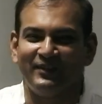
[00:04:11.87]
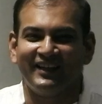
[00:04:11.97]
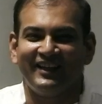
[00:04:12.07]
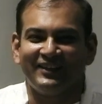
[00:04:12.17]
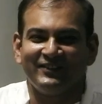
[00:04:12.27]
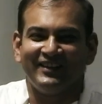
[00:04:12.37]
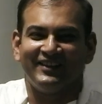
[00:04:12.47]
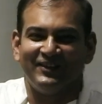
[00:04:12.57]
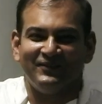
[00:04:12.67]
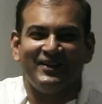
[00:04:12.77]

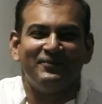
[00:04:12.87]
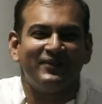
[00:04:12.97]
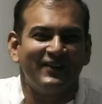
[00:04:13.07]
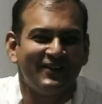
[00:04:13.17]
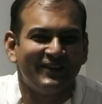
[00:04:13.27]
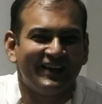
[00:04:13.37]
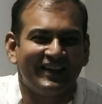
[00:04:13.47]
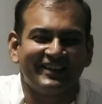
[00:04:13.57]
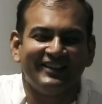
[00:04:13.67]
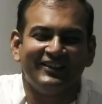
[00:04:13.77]
We are
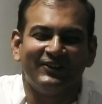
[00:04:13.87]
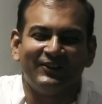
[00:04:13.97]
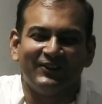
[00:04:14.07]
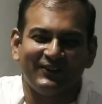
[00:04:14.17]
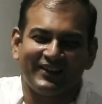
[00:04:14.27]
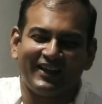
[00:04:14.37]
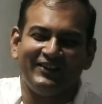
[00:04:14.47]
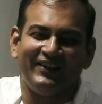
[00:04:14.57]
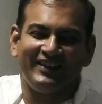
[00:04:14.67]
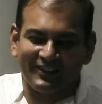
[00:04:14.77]
like, oh no, we
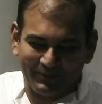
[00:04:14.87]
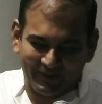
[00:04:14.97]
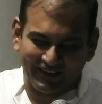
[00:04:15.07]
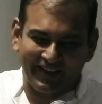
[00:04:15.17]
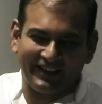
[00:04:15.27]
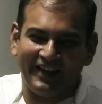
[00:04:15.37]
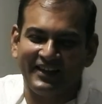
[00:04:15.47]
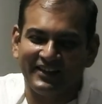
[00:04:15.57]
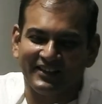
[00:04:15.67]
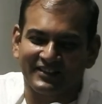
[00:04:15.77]
can't do anything. But at
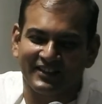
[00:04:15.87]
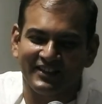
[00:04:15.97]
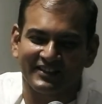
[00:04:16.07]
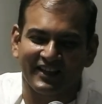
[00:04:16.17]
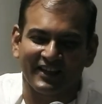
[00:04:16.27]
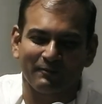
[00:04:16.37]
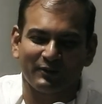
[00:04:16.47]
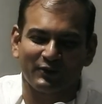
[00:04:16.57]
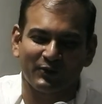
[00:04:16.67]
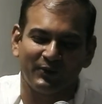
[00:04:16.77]
8 years, he's taking
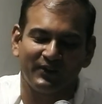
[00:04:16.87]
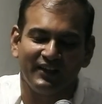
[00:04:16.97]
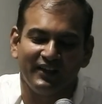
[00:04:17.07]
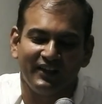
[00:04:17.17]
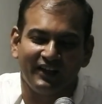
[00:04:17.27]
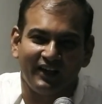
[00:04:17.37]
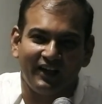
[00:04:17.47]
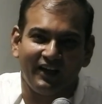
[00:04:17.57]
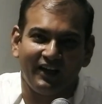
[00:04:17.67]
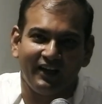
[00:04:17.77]
up the throne.
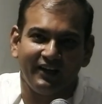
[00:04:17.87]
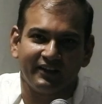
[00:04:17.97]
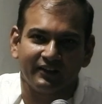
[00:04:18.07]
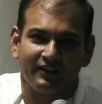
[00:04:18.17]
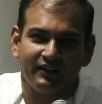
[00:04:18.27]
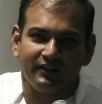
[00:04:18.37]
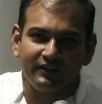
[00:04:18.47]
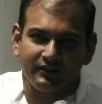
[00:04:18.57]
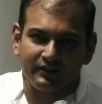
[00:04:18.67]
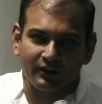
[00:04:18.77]
And
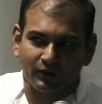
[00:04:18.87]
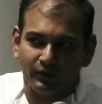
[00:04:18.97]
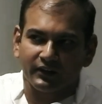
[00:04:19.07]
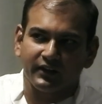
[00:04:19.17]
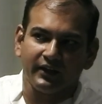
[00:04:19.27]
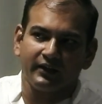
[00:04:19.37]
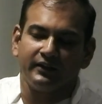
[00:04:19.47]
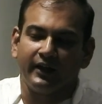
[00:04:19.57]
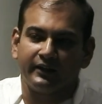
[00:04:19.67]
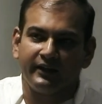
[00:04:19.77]
the good
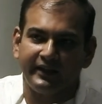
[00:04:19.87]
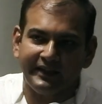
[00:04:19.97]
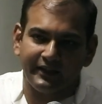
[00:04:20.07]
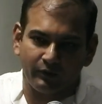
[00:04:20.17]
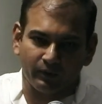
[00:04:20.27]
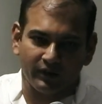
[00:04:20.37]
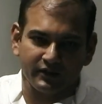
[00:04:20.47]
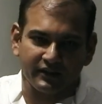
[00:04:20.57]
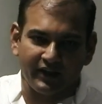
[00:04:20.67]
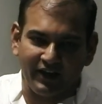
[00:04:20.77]
thing that he did
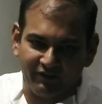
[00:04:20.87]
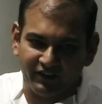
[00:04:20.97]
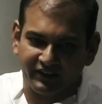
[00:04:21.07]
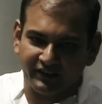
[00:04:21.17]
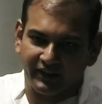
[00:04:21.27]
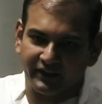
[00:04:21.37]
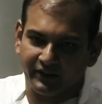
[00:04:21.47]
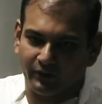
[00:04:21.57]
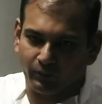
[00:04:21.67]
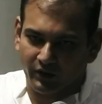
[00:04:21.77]
was everything that he
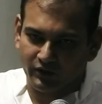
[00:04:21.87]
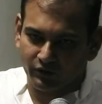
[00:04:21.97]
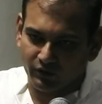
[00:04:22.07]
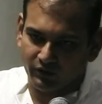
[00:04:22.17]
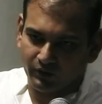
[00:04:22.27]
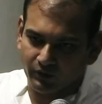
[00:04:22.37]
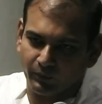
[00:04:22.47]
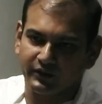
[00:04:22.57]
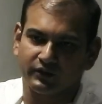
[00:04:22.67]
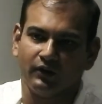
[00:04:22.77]
did was
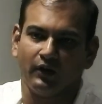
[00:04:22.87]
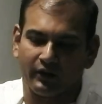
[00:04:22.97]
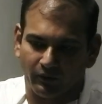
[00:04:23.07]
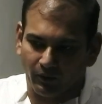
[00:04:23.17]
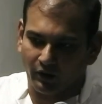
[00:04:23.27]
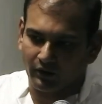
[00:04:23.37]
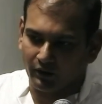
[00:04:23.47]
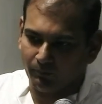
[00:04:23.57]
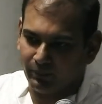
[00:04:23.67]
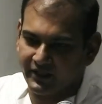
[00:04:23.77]
with God or
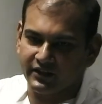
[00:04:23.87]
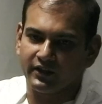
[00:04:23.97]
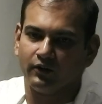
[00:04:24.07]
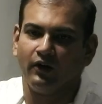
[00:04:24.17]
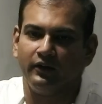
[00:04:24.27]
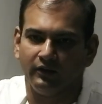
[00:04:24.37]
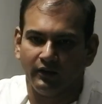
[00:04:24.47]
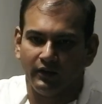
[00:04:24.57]
pleasing God,